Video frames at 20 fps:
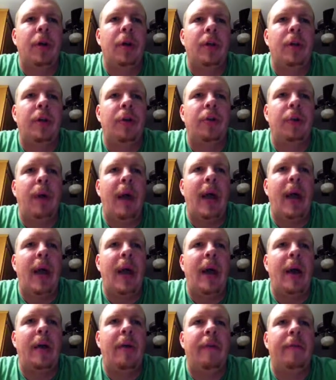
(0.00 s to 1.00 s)
you
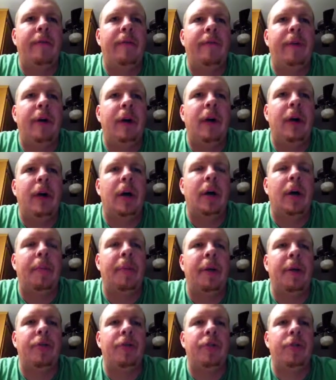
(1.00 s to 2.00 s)
have a
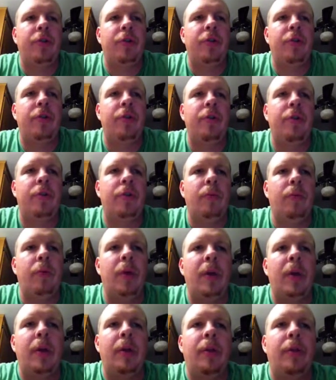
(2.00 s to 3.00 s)
picture
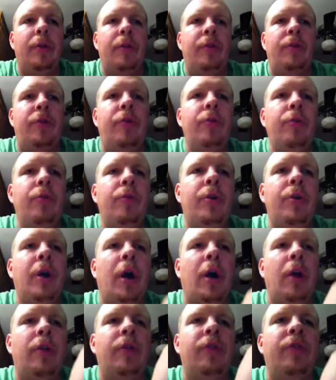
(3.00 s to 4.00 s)
with two
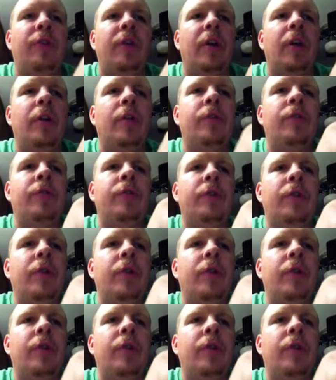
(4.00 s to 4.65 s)
guard cells,